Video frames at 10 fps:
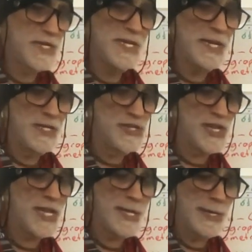and
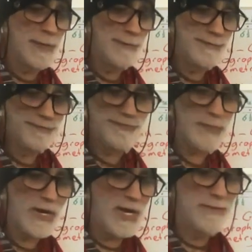C.
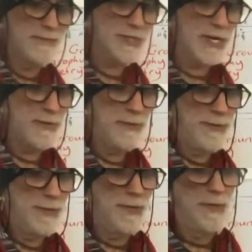Alright? So
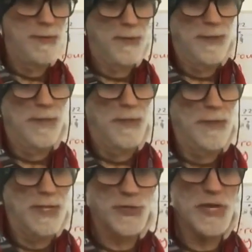
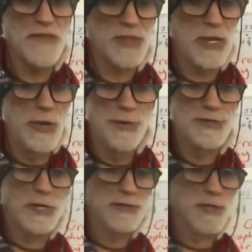that's all you have to learn
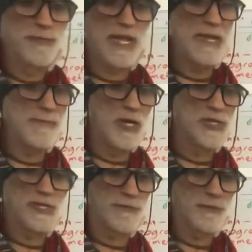to play most
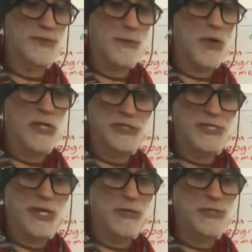of the Rolling
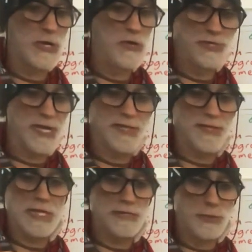Stones songs.
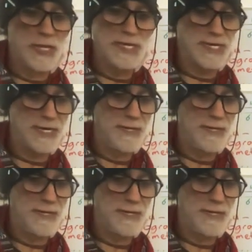That's all they did.